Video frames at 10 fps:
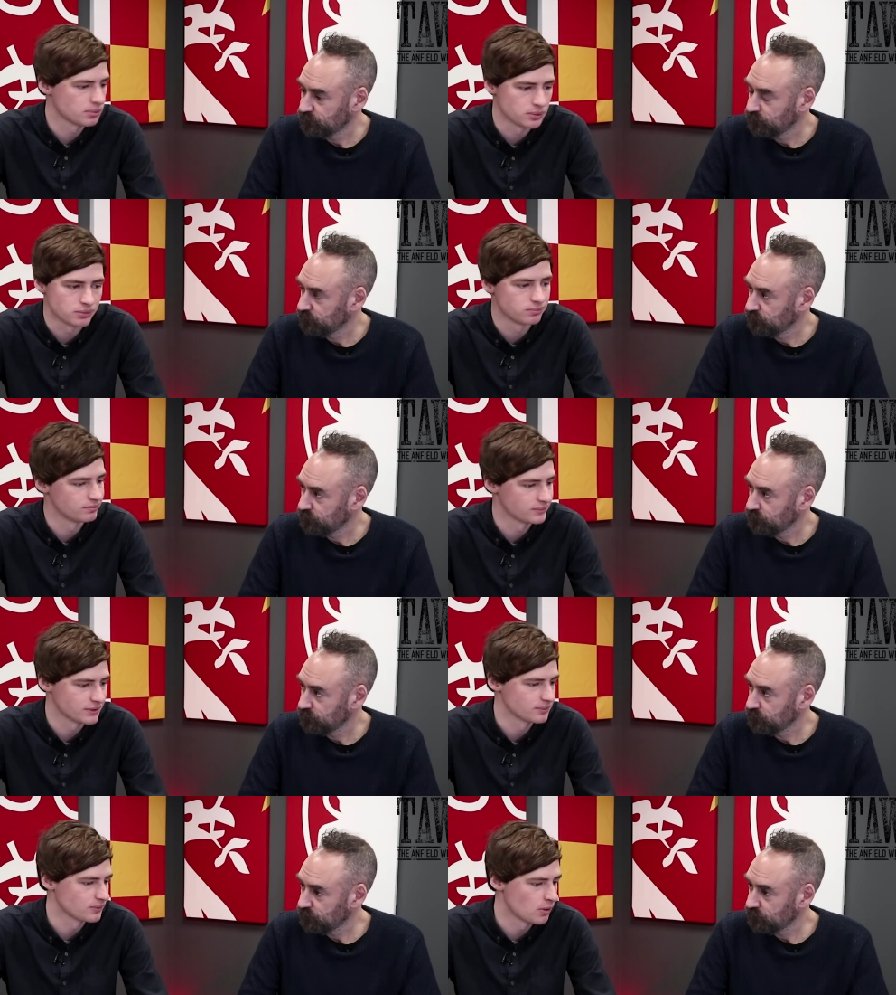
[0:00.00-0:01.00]
Speaker 1: Liverpool
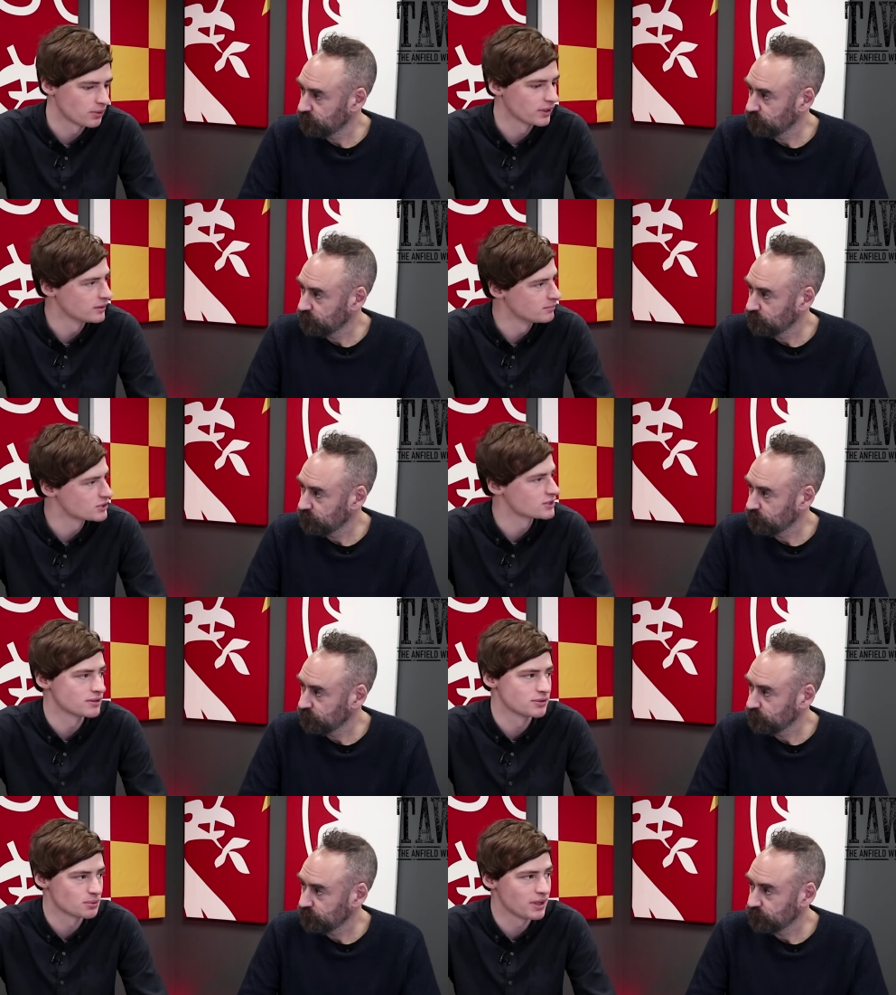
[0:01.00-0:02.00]
operate in
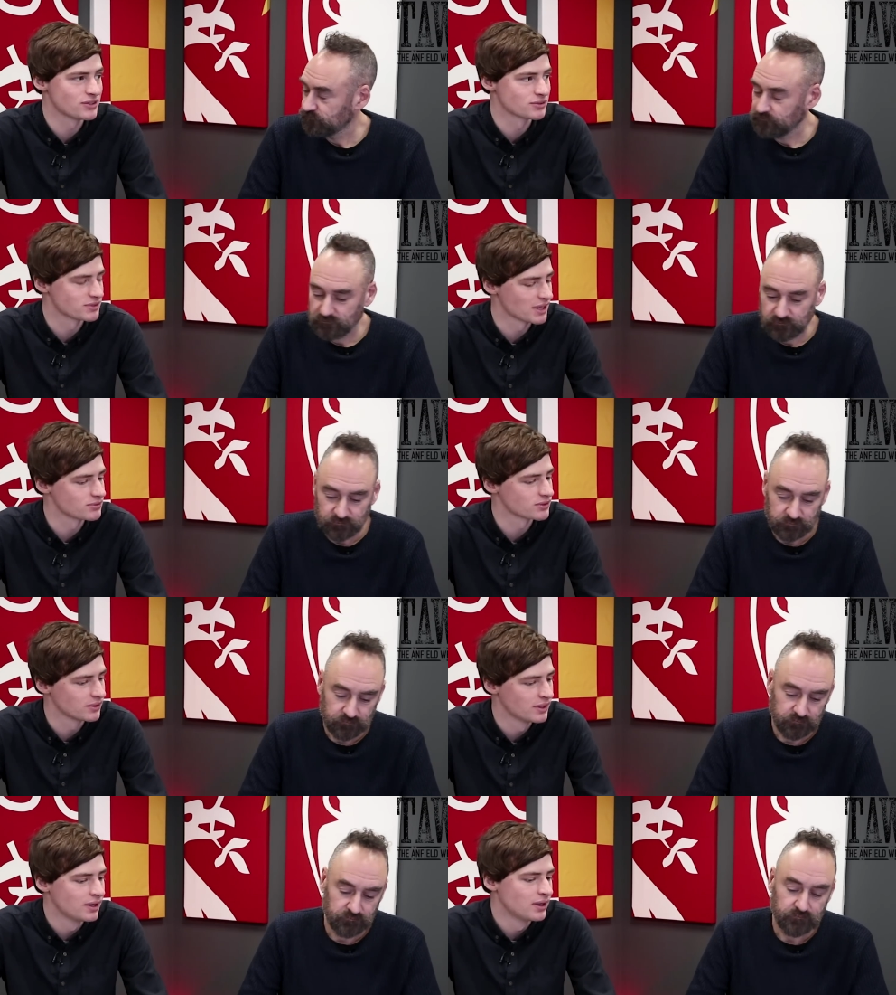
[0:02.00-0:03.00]
mysterious ways sometimes,
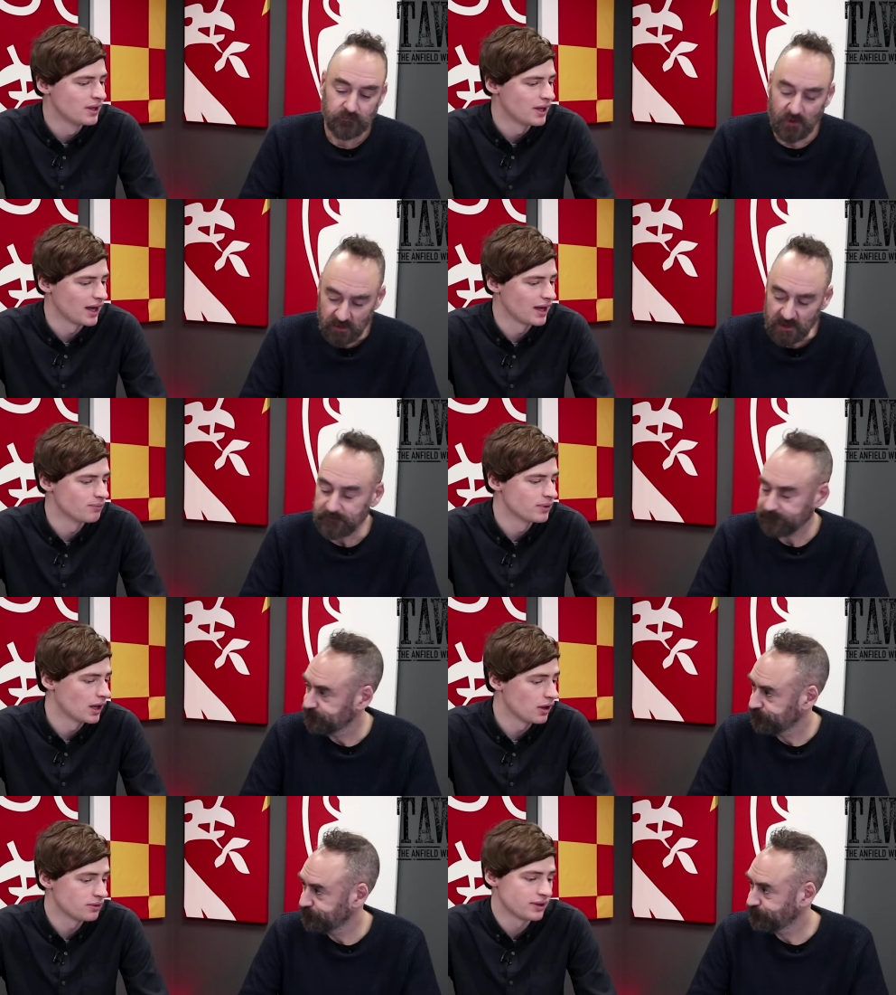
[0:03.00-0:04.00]
so okay.
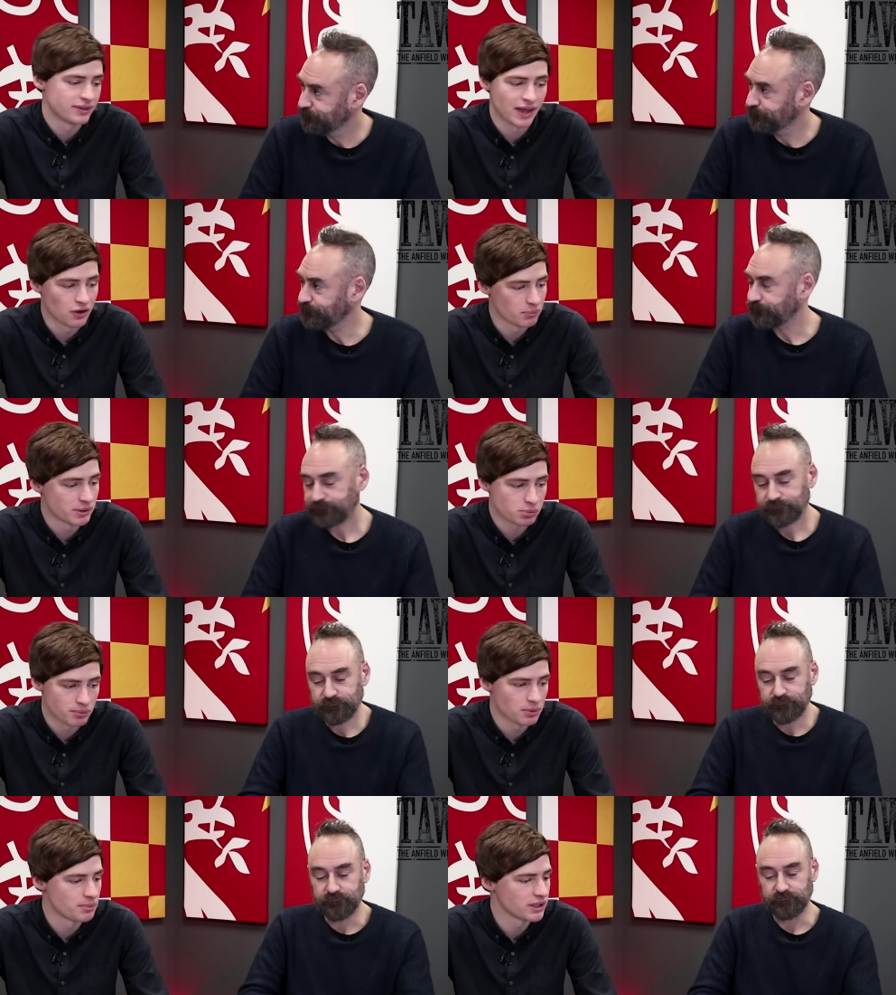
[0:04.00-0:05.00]
They
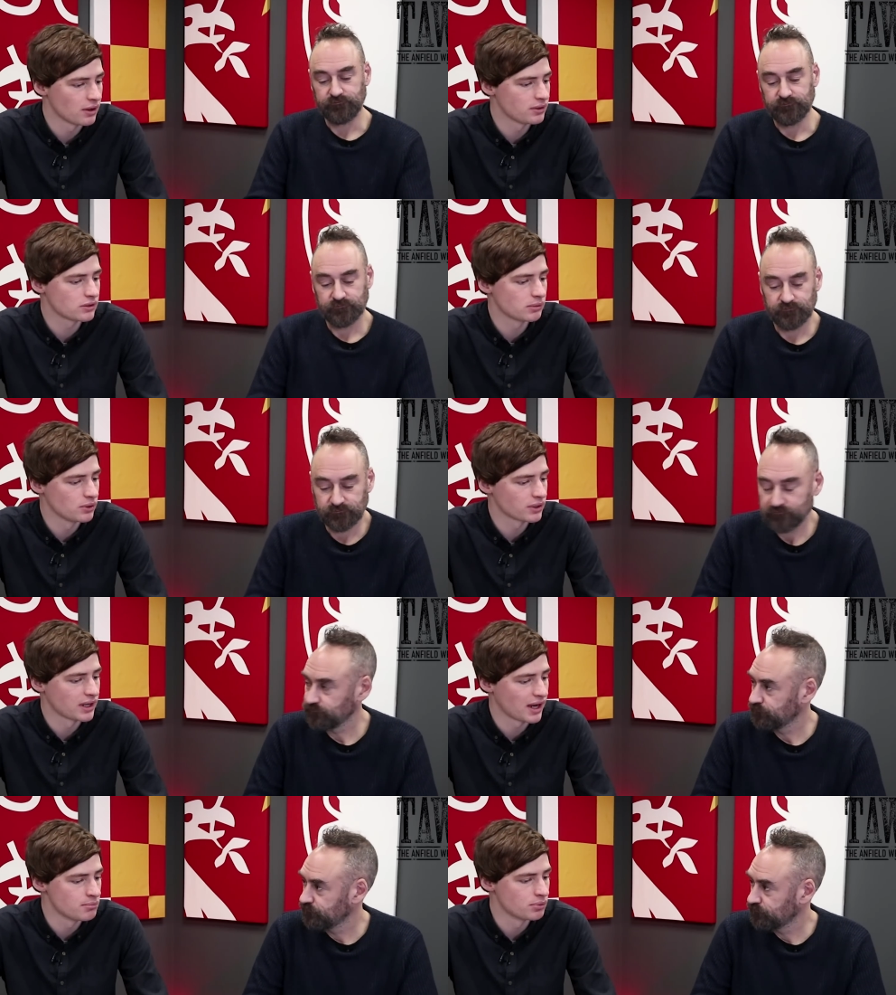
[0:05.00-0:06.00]
probably won't be the only club
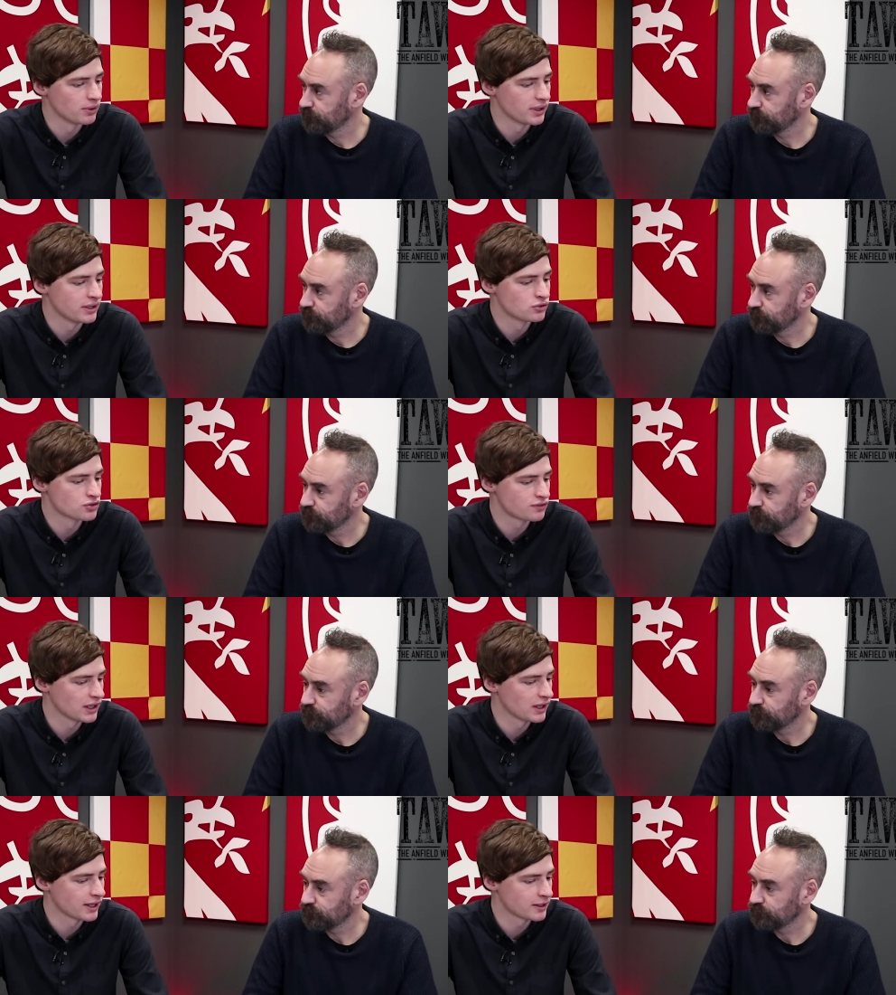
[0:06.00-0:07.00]
looking at him, but it does
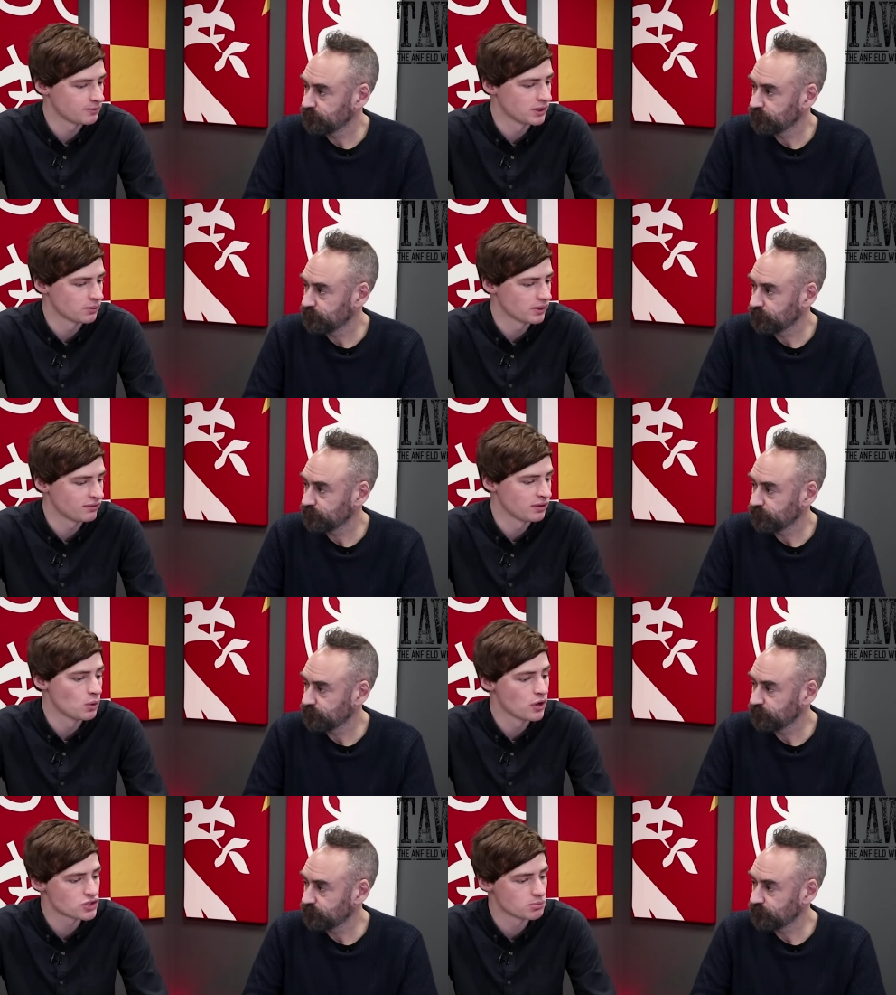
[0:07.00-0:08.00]
feel like if he
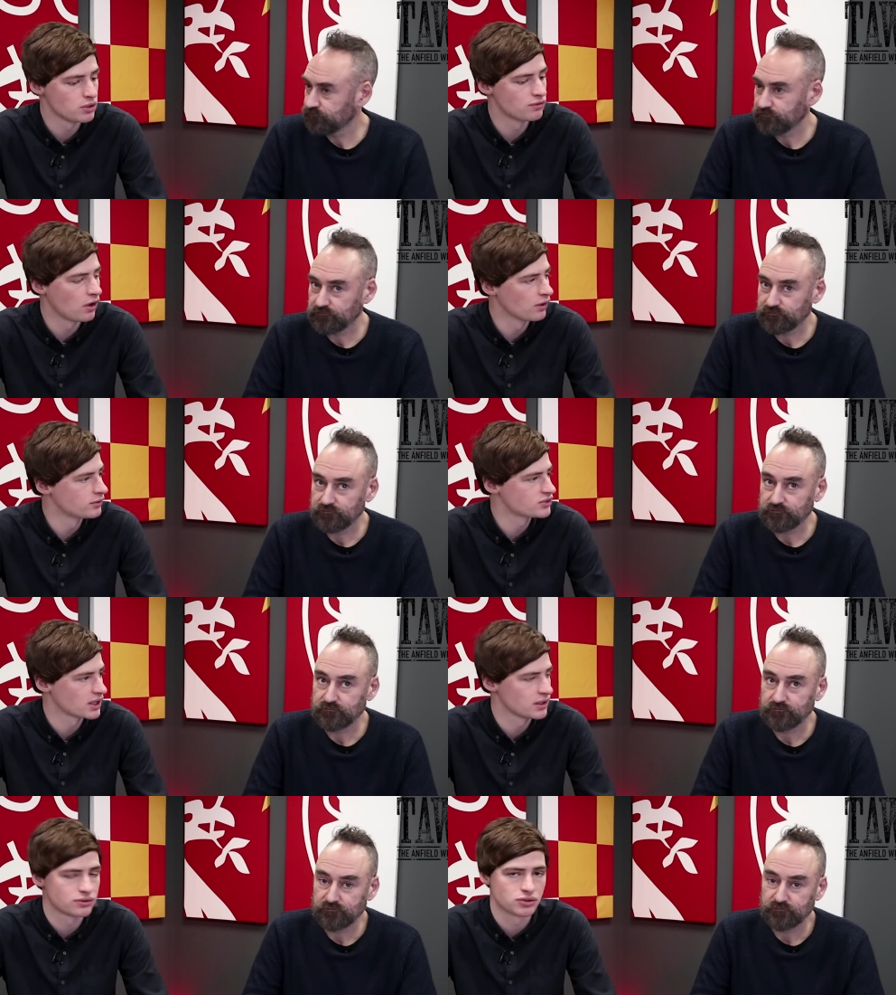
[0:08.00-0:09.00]
were to move on,
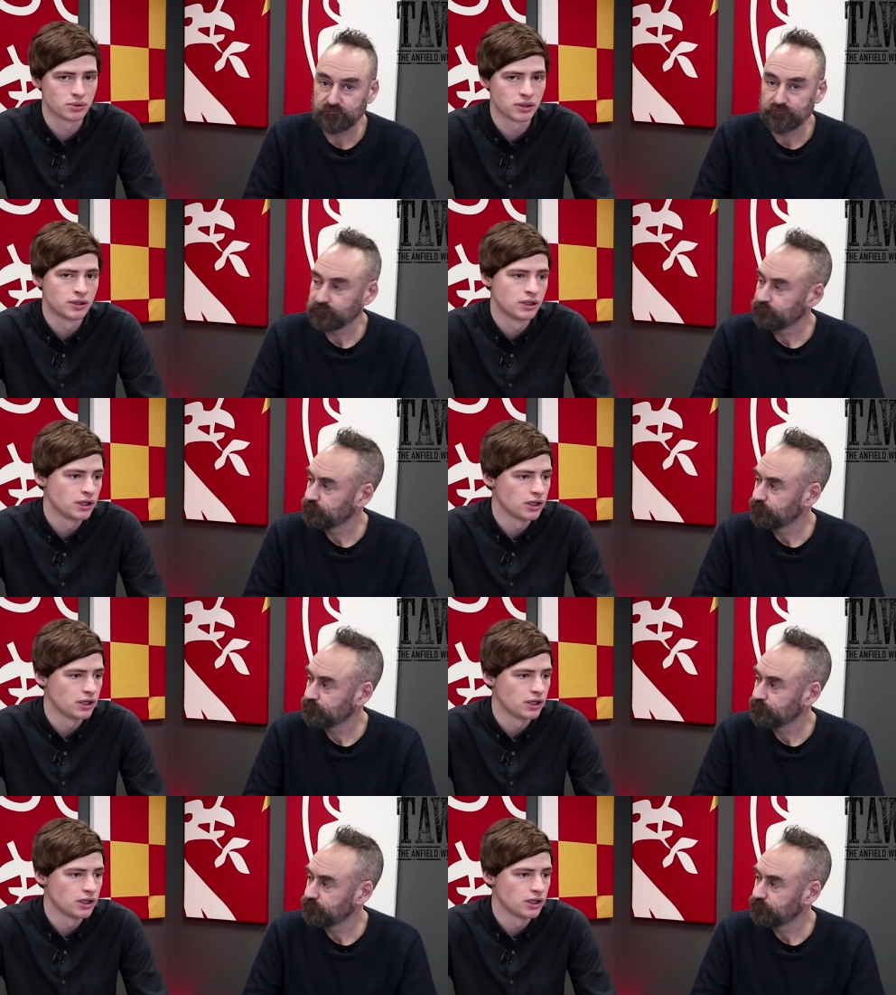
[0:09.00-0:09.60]
say to